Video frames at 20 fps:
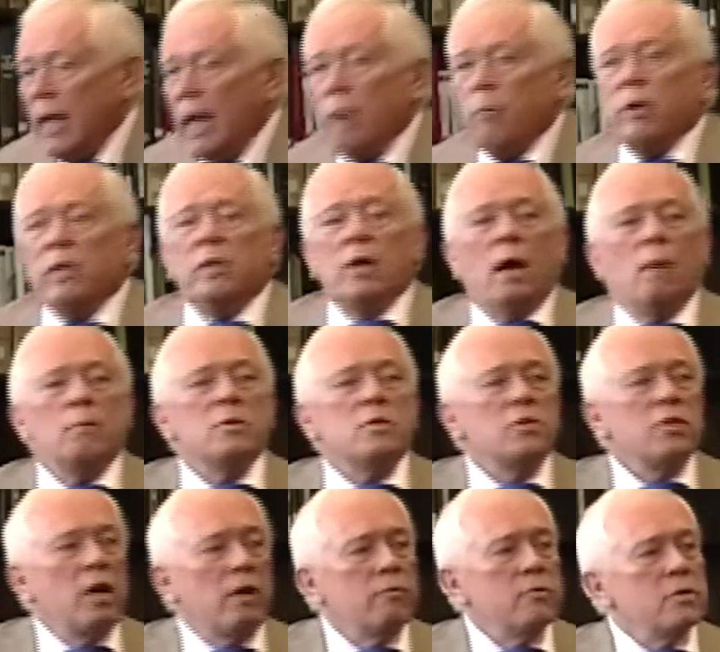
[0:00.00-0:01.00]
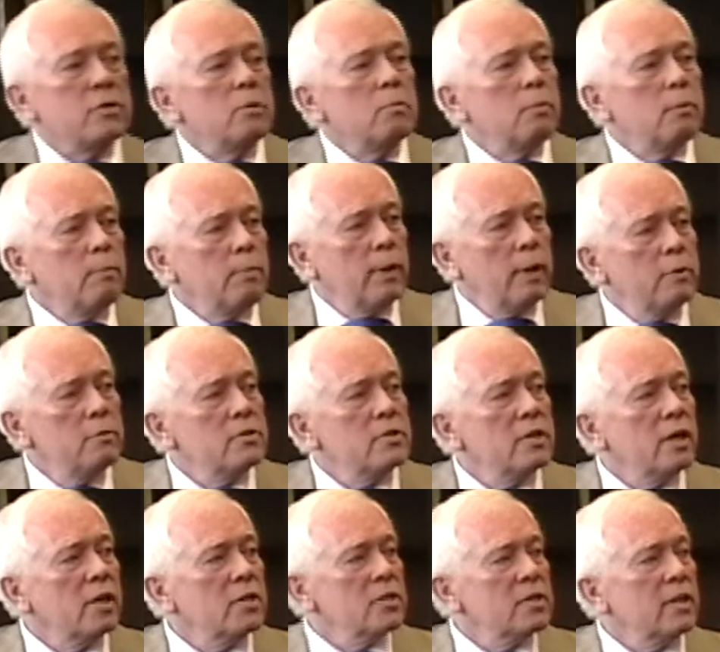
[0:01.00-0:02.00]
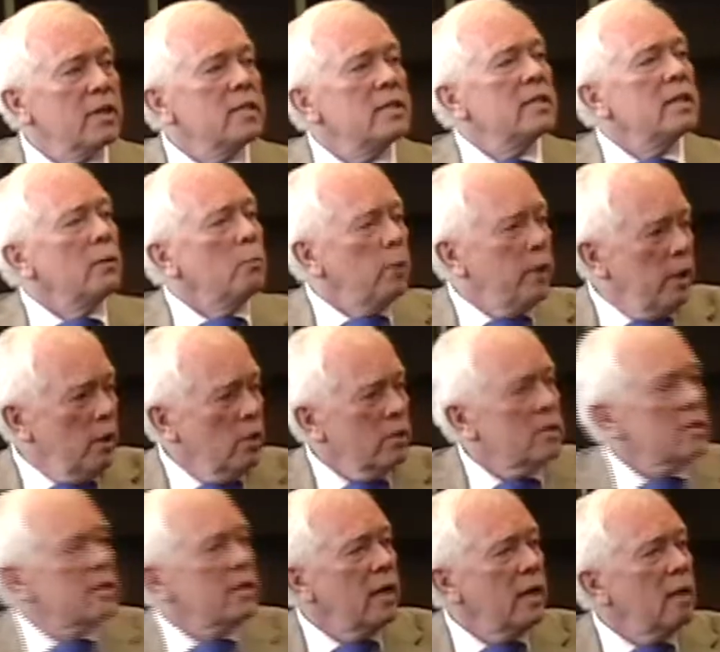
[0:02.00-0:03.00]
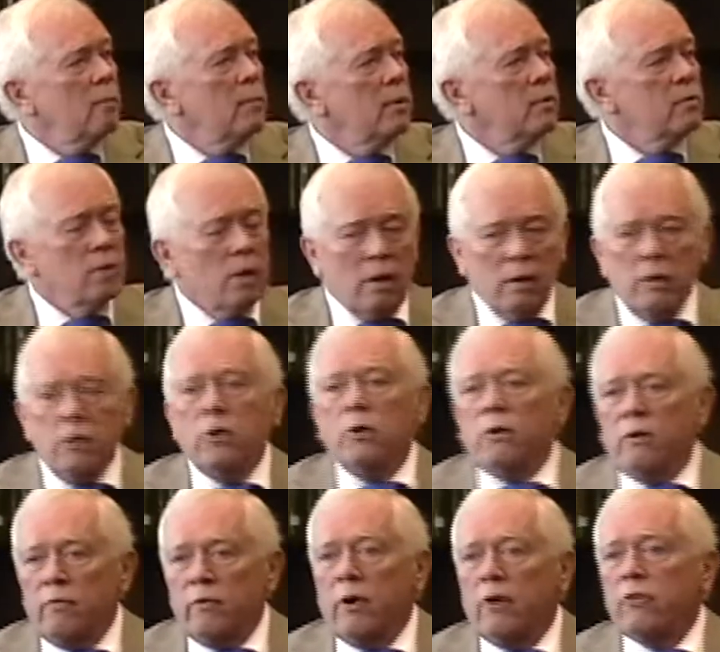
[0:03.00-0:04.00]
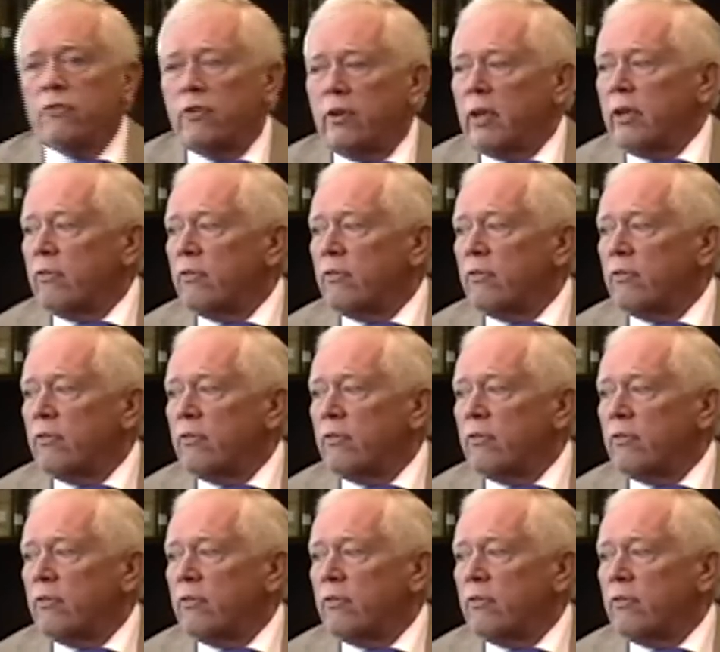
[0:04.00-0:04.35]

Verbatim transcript: And when Thomas Jefferson proposed such, they said we ought to set up a, a university.